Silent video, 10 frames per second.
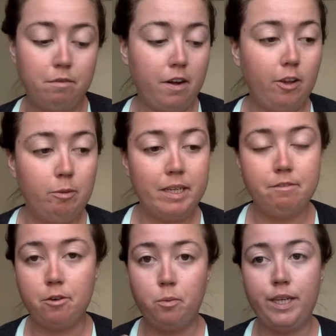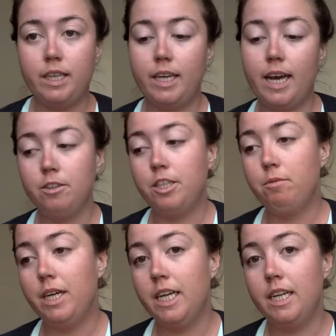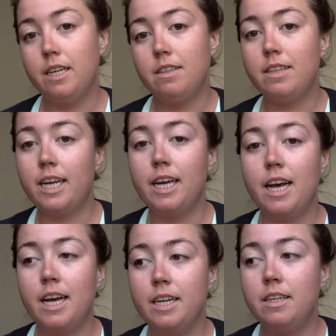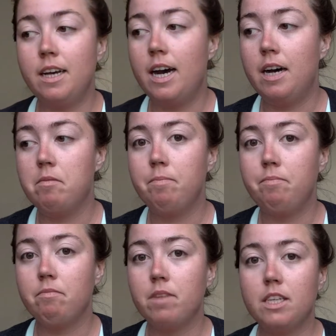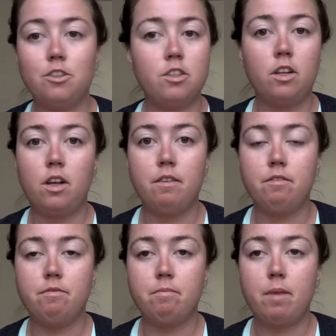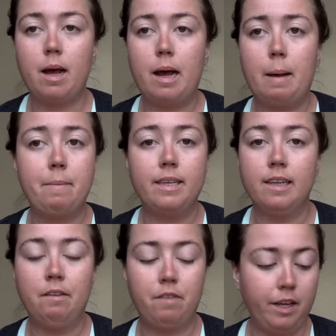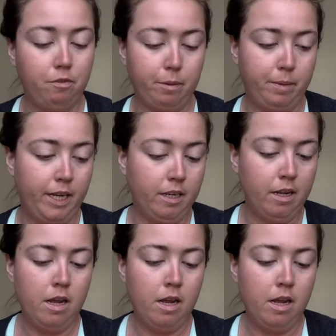Follow me for weekly energy readings and just a lot of amazing value from me.